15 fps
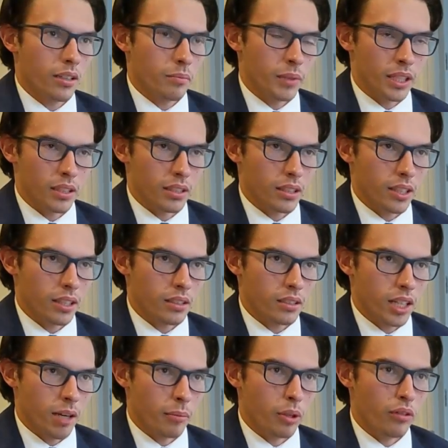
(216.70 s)
Because it's
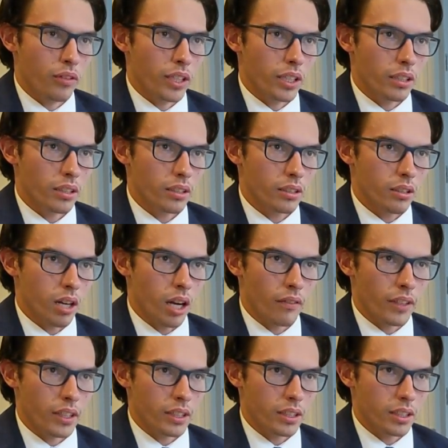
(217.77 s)
not moving, so
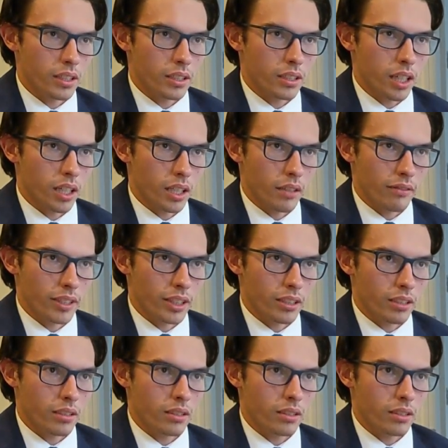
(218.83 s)
obviously it's not living.